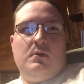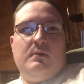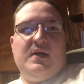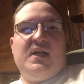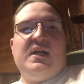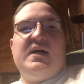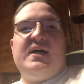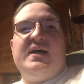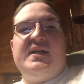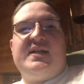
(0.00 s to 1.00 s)
Well,
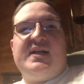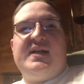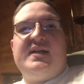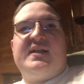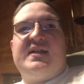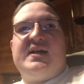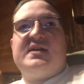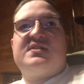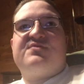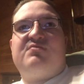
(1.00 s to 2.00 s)
I think
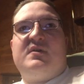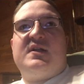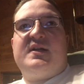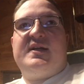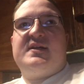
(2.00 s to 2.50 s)
that's really